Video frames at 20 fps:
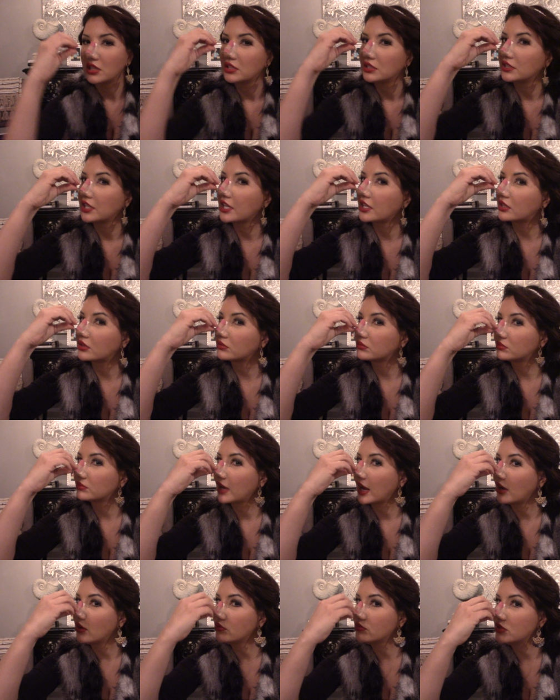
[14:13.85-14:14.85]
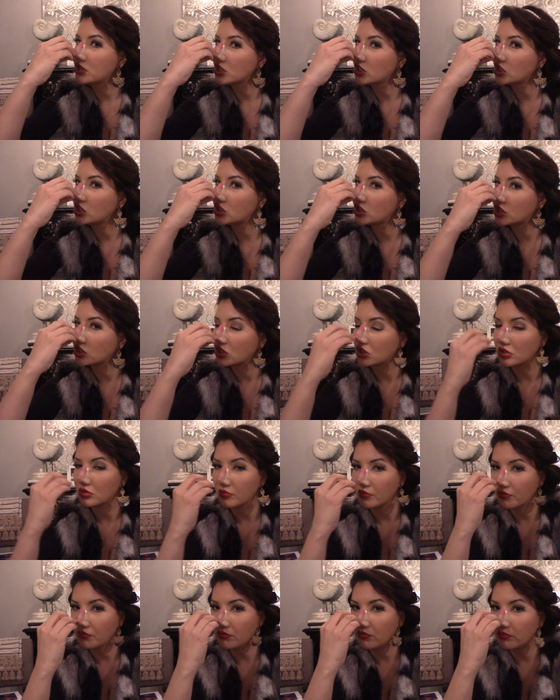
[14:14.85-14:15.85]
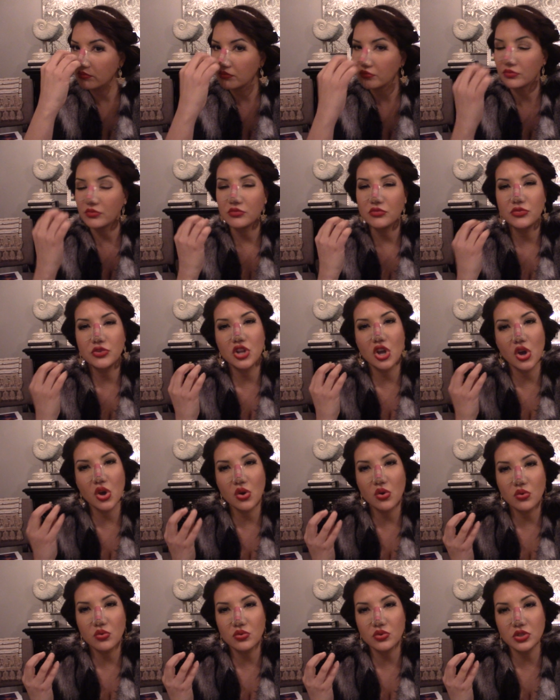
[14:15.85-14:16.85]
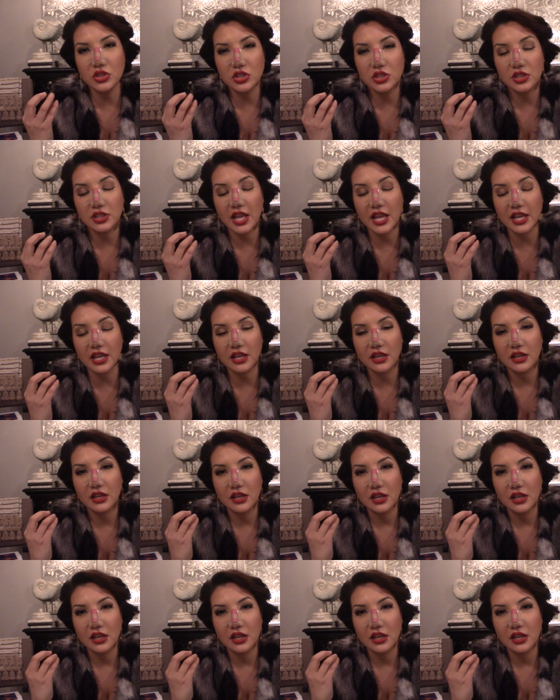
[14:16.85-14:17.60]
roundish nose, like,